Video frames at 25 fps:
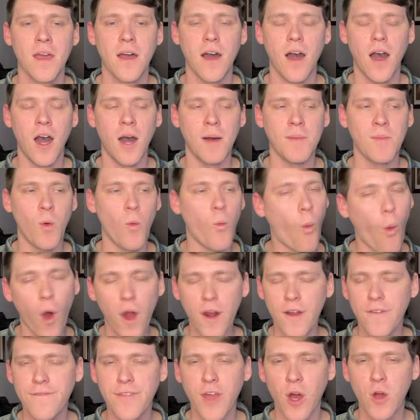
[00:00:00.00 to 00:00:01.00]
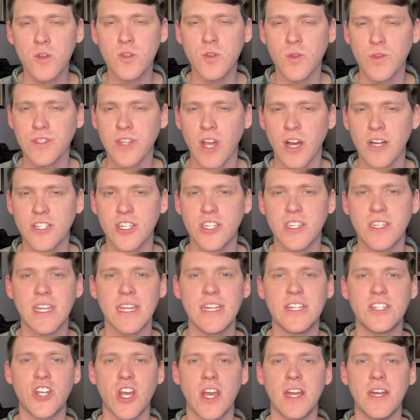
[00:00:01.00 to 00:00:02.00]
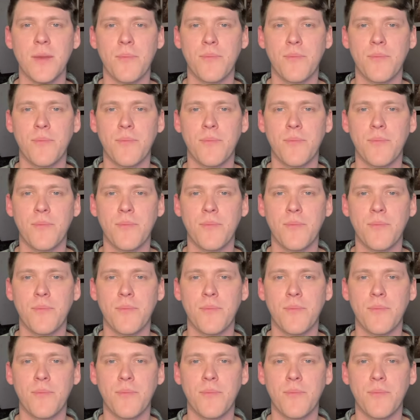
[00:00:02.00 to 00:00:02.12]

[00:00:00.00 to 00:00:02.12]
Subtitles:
One of those was on C.J.